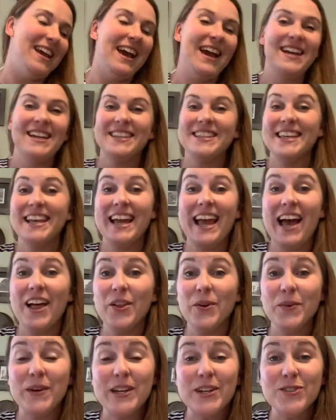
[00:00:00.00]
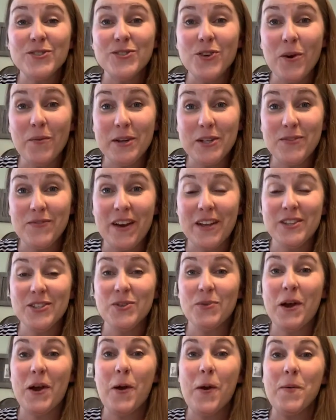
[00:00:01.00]
I think Halloween is so much fun, so
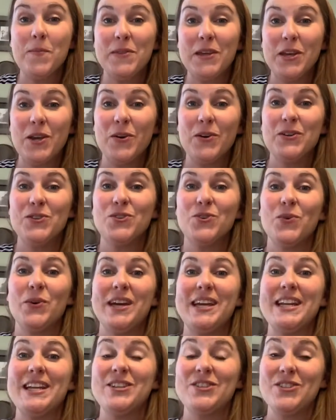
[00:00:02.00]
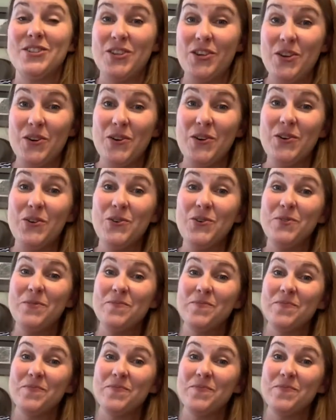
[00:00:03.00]
I hope that you're enjoying it too.